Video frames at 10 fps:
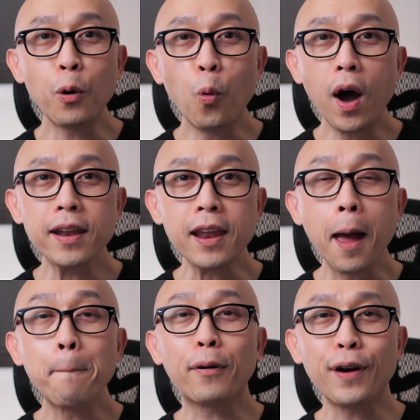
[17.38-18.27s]
1,
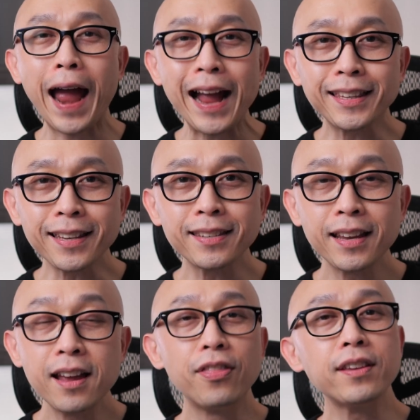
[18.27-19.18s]
practice.
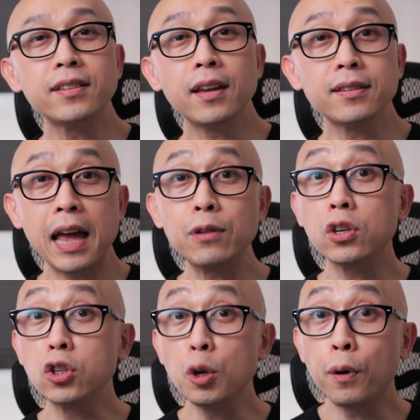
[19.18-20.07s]
This
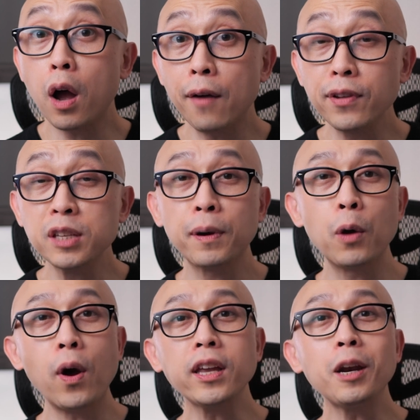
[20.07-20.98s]
sounds super obvious, but I
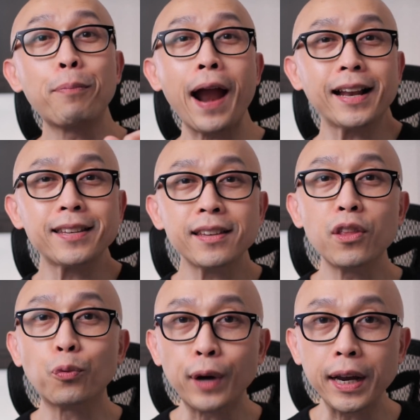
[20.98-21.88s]
want you to practice in
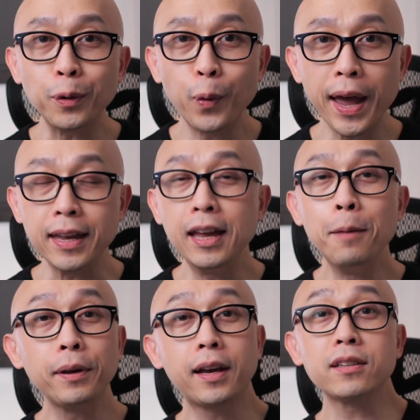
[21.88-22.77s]
the right way
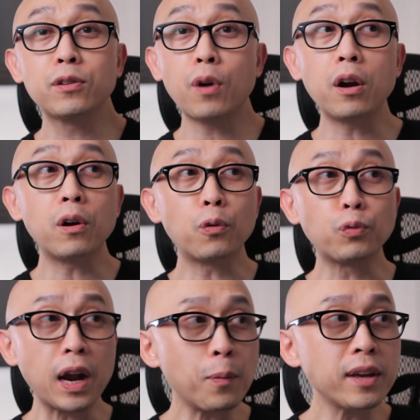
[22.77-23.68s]
because there are
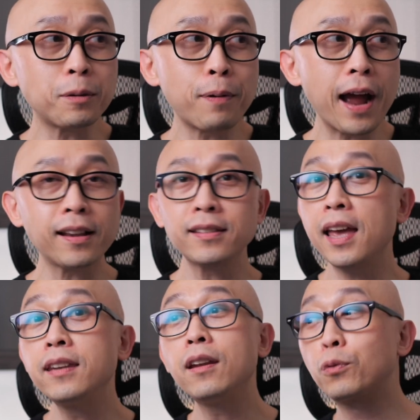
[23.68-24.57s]
right ways to practice
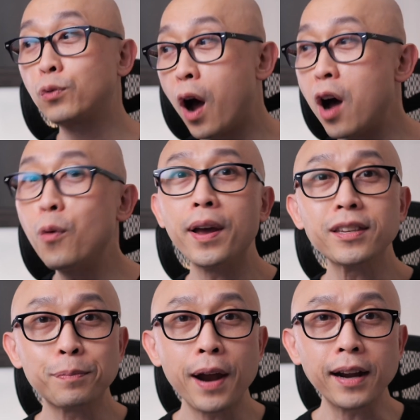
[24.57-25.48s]
and wrong ways
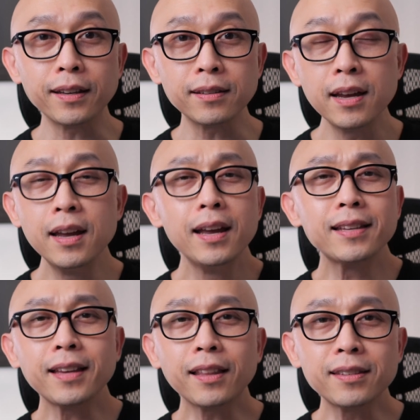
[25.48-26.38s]
to practice.
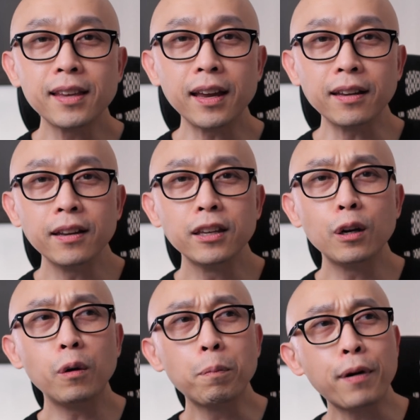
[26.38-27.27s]
It's like they say,
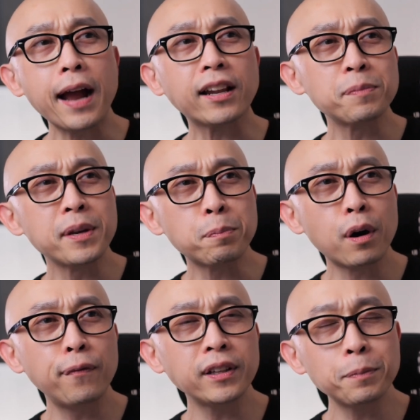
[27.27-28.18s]
practice makes
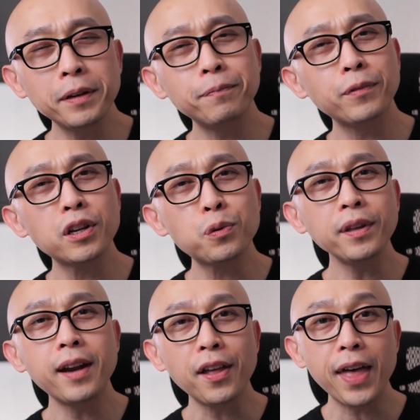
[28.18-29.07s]
perfect, but it's really
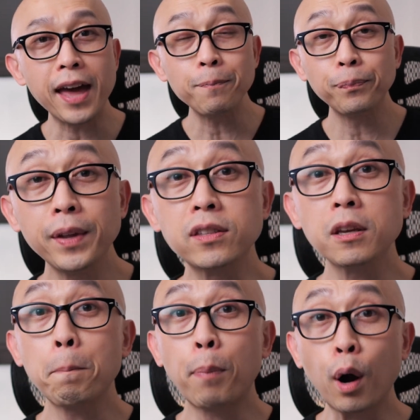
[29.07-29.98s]
not that. It's
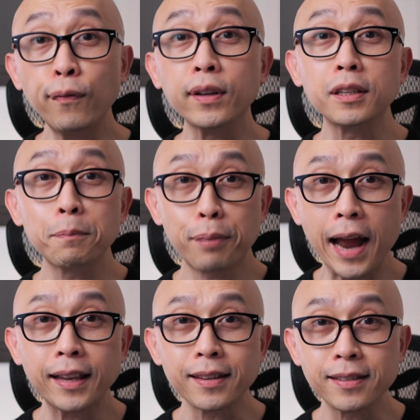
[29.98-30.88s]
perfect
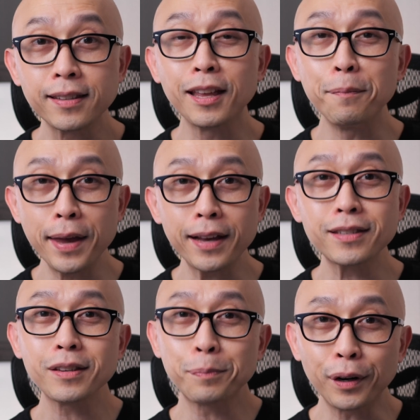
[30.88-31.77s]
practice that
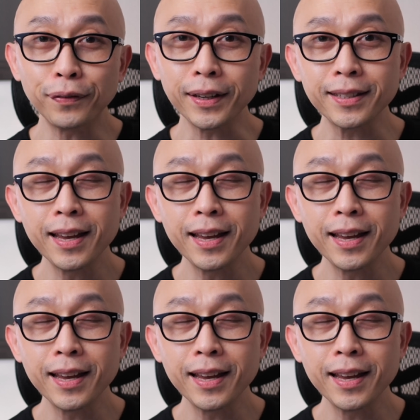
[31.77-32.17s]
makes perfect.